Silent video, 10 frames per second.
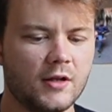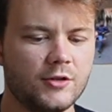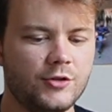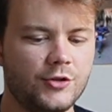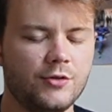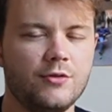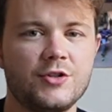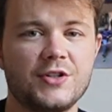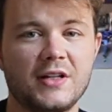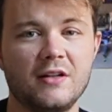huge
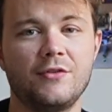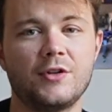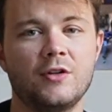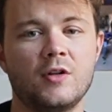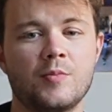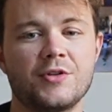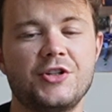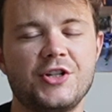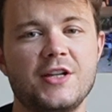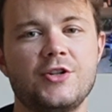significant
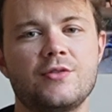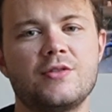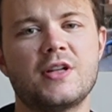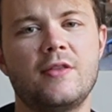appreciations